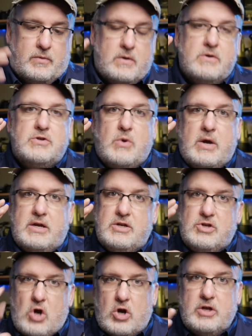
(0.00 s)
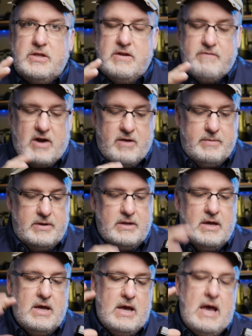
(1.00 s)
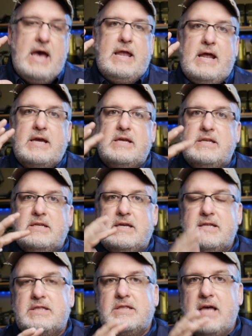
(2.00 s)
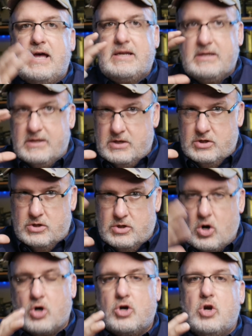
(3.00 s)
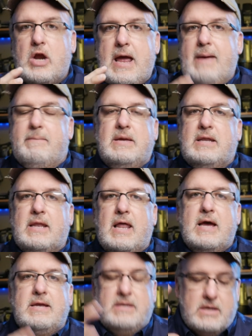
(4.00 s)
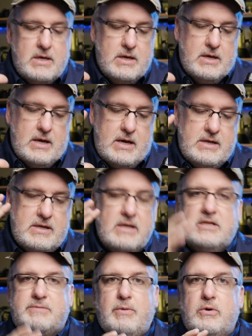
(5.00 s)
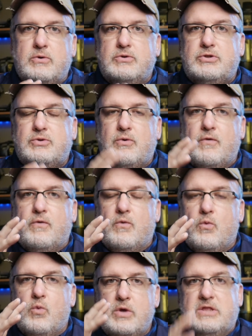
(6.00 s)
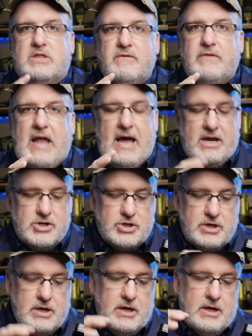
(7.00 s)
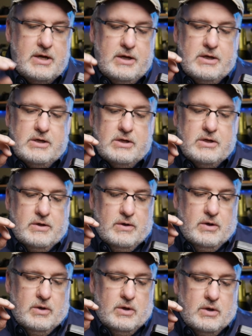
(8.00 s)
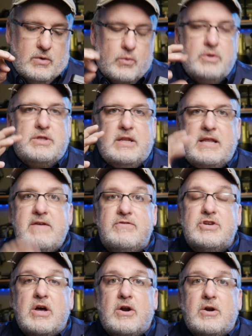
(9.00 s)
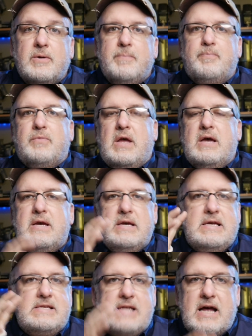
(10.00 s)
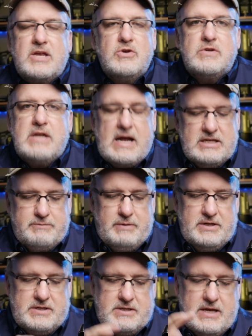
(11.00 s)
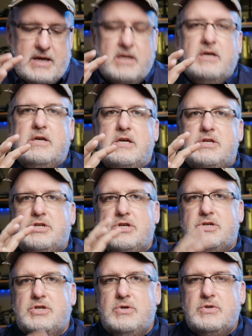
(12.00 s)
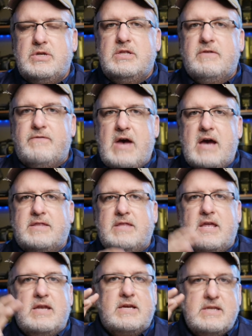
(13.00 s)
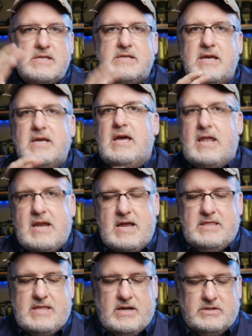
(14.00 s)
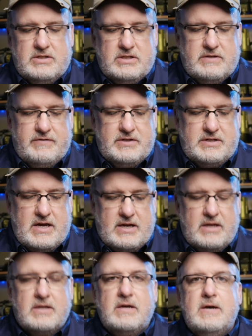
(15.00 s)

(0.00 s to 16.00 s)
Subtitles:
So I can darken the environment, and I can get that darker ambient light and expose with the flash. With the leaf shutter, it's not using high-speed sync, it's just using the fact that it can sync at 8,000ths of a second.